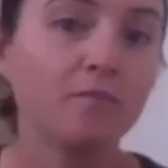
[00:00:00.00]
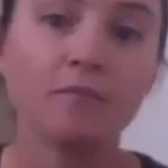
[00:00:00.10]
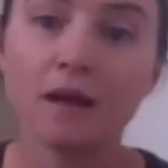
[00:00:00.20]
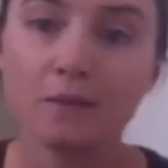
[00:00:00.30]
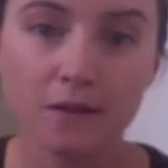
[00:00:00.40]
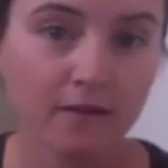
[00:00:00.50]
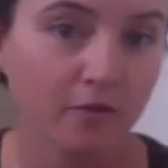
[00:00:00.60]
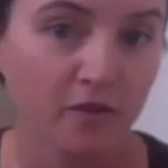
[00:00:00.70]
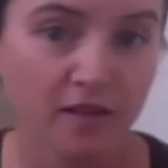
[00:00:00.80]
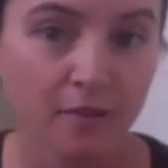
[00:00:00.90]
Maybe it's
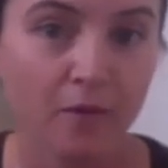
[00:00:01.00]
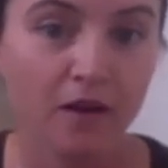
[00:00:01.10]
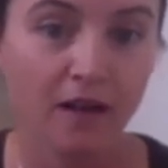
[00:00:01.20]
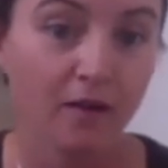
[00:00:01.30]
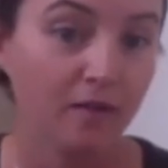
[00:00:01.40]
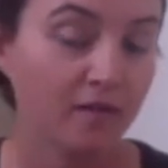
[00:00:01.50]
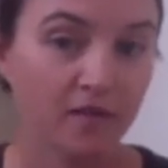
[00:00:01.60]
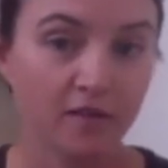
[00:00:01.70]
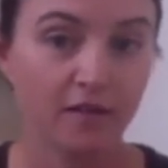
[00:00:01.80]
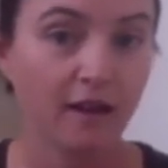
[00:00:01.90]
for somebody else
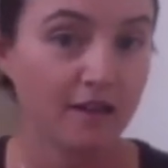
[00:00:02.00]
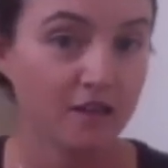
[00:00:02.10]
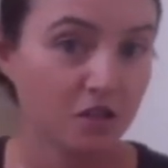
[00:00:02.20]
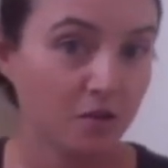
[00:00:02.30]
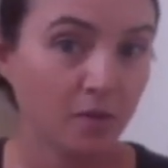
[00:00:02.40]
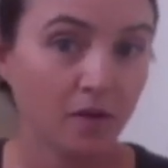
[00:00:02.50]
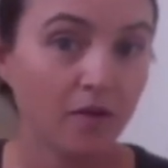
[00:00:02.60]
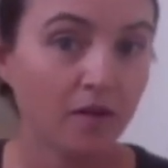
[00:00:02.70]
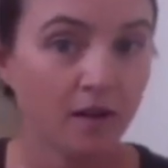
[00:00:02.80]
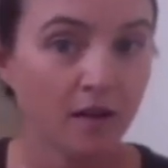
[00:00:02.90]
to action
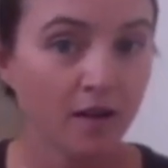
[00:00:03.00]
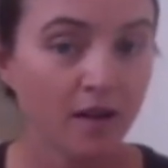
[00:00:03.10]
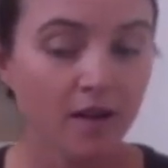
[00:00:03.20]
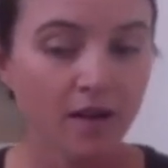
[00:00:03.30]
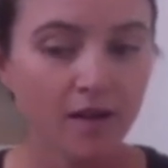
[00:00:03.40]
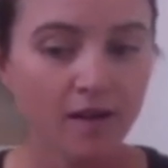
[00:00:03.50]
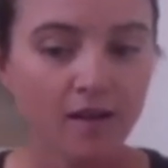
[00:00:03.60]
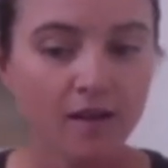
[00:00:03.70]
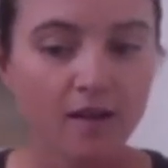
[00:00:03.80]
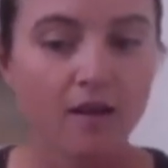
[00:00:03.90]
upon.
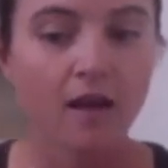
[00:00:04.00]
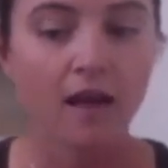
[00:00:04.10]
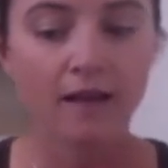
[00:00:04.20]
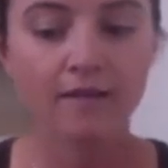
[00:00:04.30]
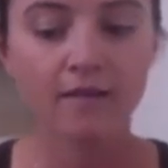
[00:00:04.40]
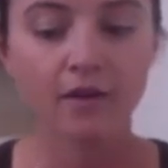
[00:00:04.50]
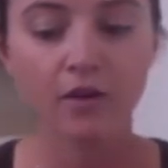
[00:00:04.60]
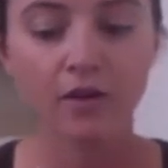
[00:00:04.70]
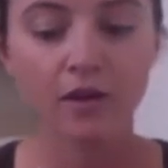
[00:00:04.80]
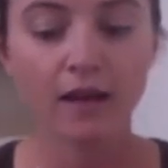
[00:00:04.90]
And so
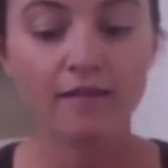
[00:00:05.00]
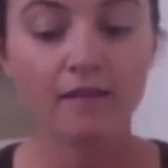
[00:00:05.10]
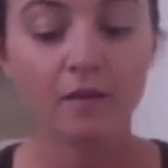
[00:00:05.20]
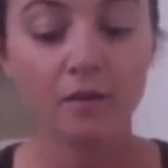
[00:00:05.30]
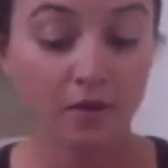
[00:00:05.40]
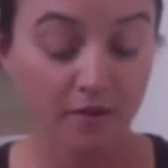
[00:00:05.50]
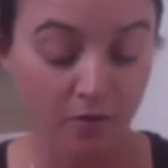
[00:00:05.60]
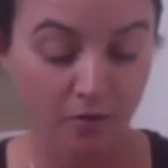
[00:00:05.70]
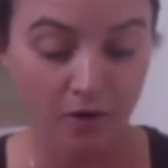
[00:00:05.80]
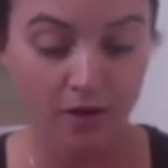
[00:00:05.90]
it's a
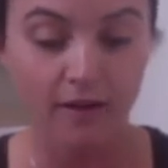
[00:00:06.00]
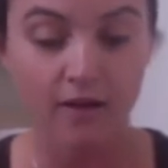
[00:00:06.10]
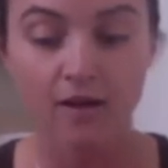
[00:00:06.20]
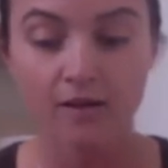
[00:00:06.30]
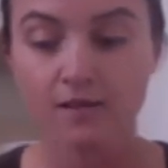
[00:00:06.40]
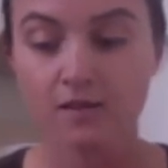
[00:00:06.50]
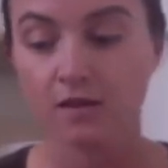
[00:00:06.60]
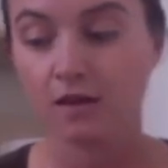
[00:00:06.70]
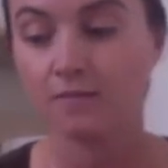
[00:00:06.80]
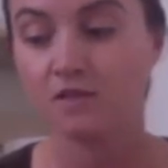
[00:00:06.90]
really nice
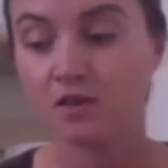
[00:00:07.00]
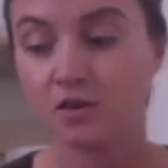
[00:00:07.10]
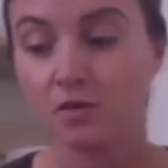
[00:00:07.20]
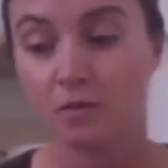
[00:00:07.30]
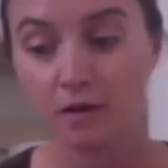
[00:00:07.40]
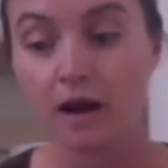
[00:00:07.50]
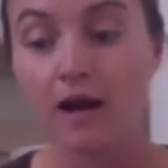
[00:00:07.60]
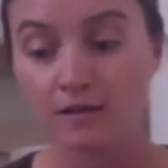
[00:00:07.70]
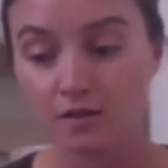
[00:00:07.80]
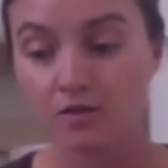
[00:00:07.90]
time to
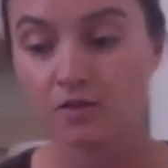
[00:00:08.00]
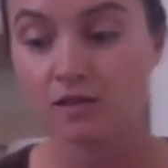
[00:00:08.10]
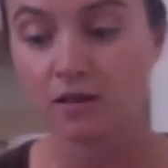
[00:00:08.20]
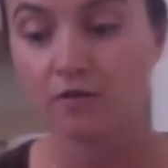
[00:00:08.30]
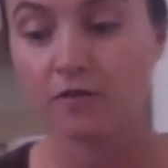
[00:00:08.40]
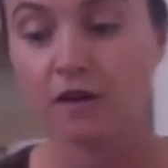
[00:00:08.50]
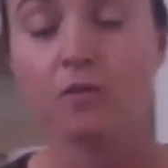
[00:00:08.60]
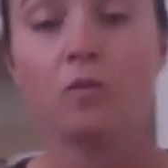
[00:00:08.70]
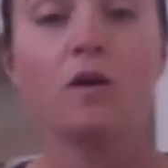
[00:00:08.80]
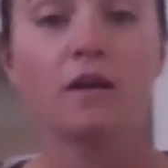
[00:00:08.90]
ask yourself, like,
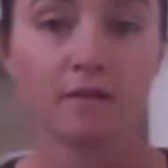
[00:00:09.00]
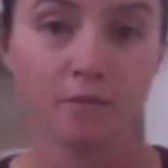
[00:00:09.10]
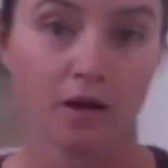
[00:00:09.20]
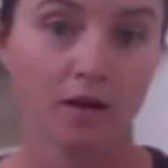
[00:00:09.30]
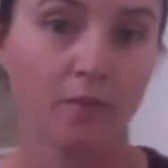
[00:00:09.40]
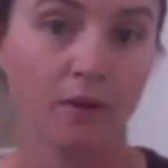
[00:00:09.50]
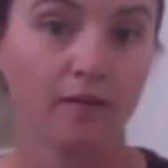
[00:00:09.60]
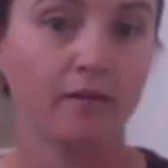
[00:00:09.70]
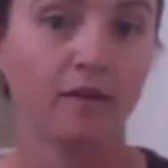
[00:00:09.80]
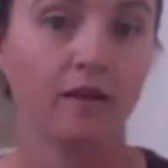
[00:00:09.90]
what is my
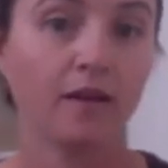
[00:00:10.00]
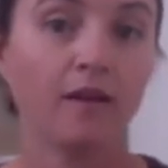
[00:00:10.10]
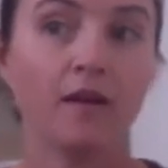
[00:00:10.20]
capacity?